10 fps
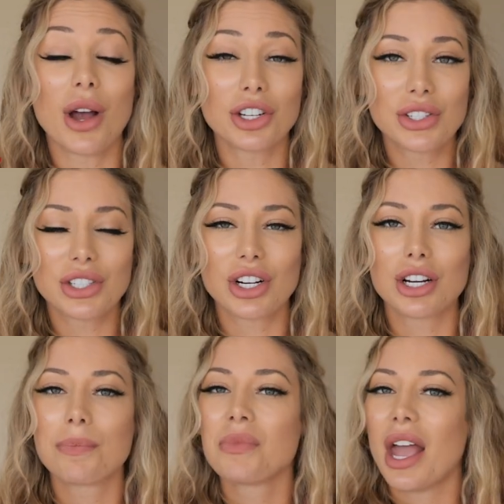
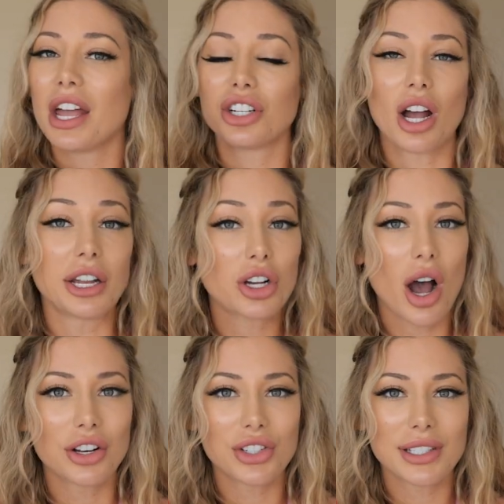registered in your
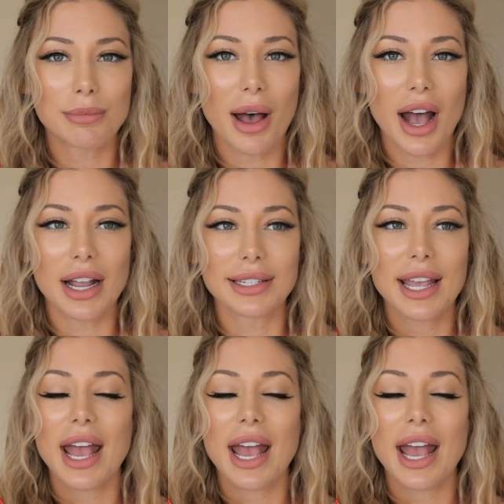unconscious mind,